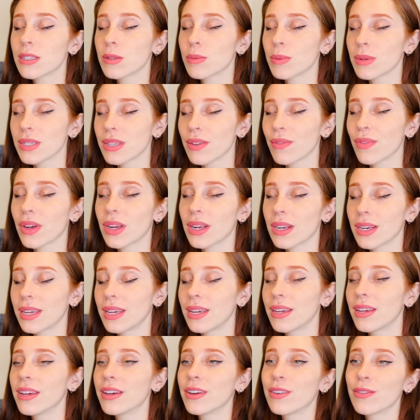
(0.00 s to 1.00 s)

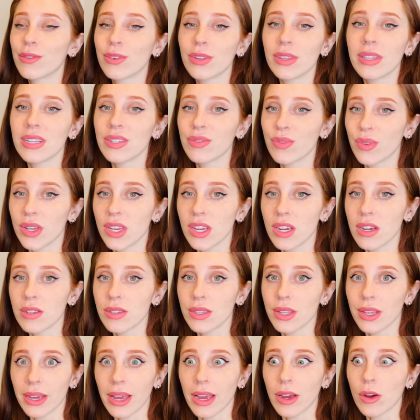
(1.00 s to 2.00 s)
specifically for these videos
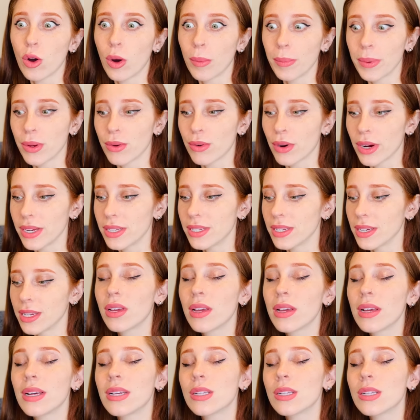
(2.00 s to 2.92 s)
that get copyrighted,